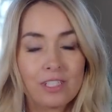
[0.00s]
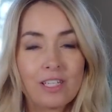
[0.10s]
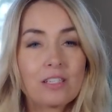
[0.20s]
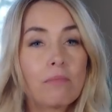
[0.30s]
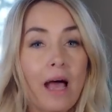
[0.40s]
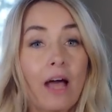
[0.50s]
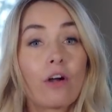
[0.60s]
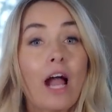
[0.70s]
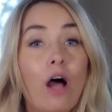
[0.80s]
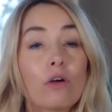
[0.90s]
It doesn't
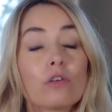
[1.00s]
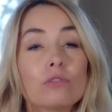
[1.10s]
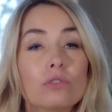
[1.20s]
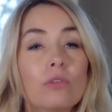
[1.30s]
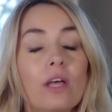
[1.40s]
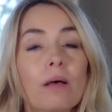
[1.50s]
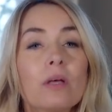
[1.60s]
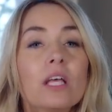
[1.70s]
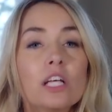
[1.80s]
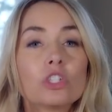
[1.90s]
matter how you do
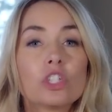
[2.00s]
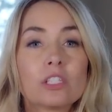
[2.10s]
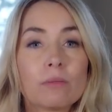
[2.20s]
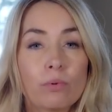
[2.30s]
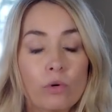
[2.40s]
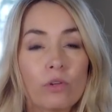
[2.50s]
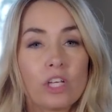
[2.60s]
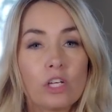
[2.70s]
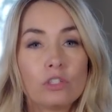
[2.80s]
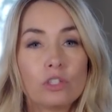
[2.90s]
them, it's just important
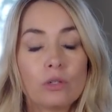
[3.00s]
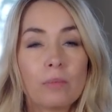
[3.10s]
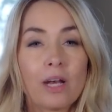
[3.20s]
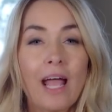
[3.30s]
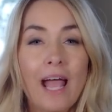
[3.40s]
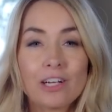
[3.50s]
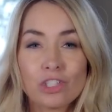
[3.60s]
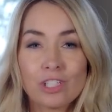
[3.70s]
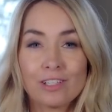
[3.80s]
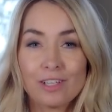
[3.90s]
that you do them. And I
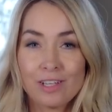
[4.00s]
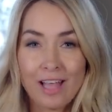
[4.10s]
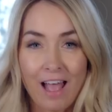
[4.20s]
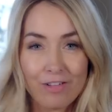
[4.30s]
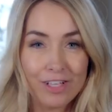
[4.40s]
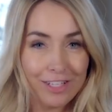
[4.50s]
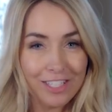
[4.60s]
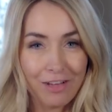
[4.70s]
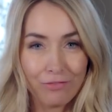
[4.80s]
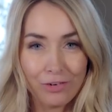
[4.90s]
actually have a little
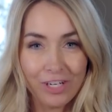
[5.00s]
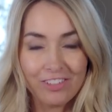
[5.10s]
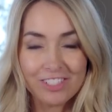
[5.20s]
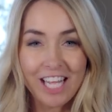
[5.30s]
tip for you.